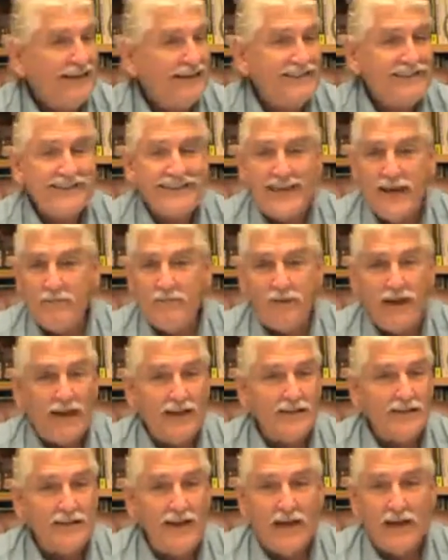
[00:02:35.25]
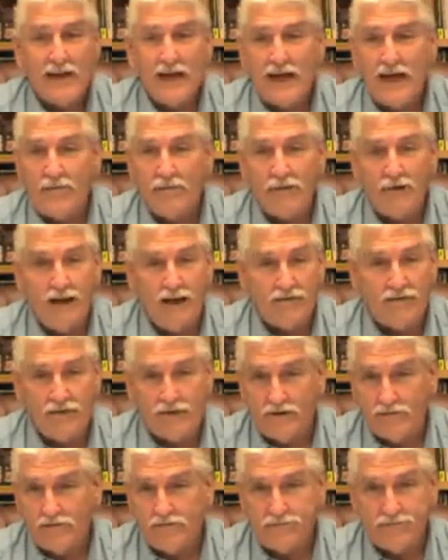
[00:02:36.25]
It's the same thing as taking
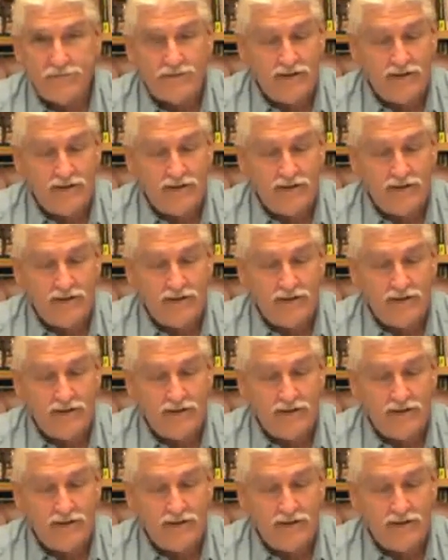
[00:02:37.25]
epinephrine.